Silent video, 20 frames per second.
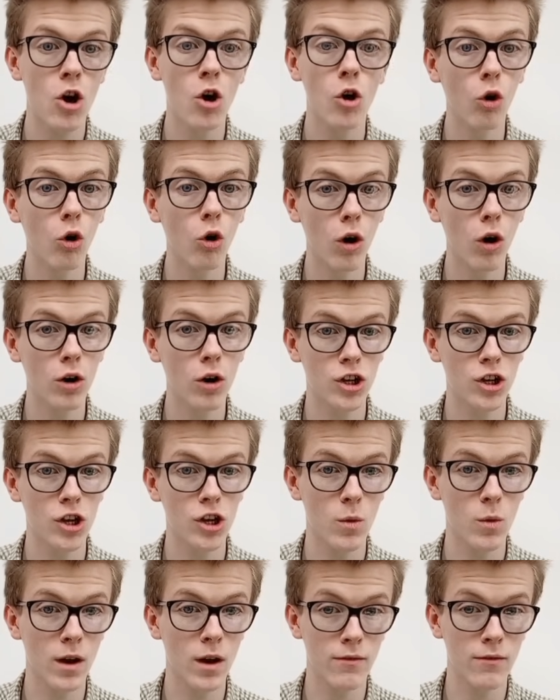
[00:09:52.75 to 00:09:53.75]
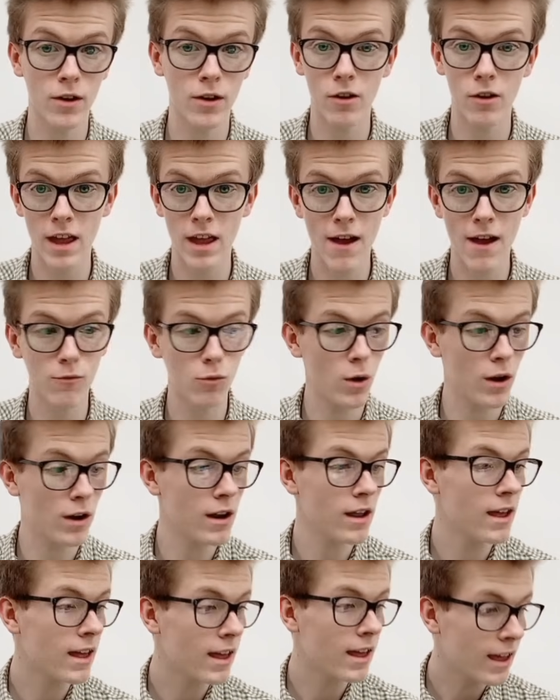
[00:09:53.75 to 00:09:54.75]
or I'll show you the one if I already have one
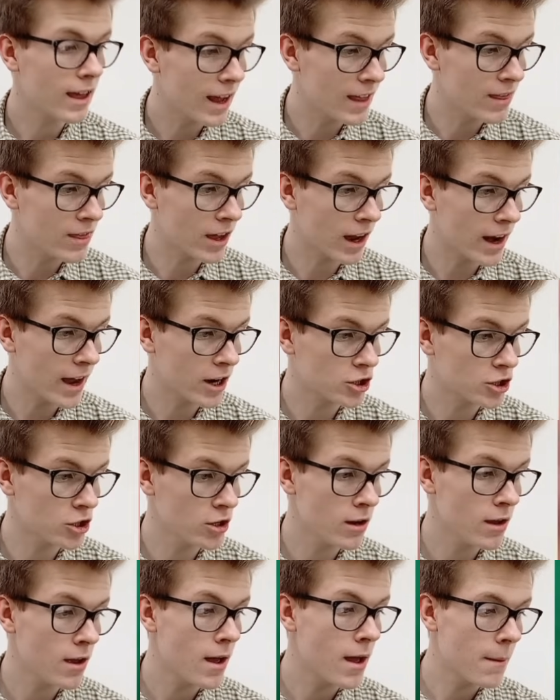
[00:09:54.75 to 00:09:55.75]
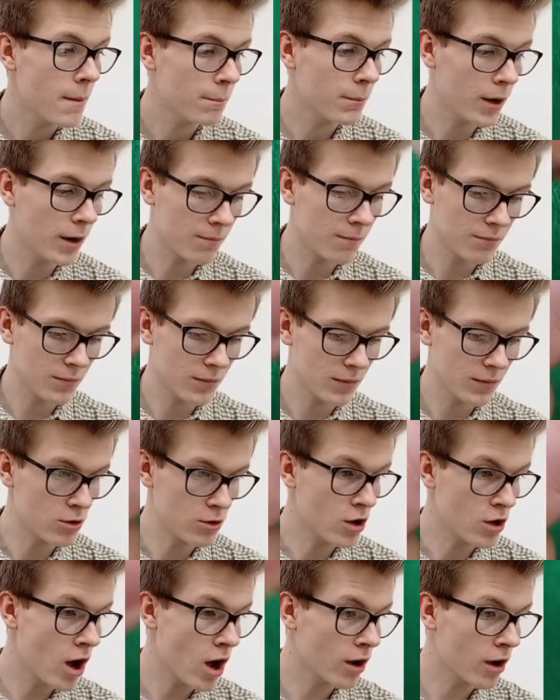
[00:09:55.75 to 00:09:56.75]
in the collection. But you
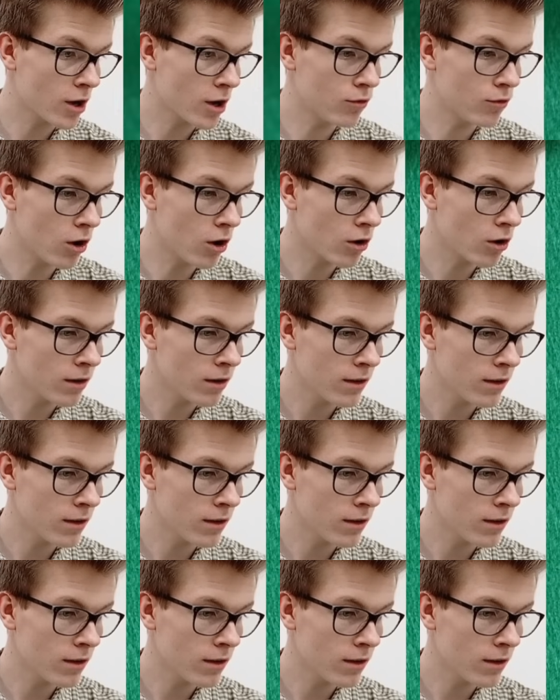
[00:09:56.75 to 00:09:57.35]
can't go wrong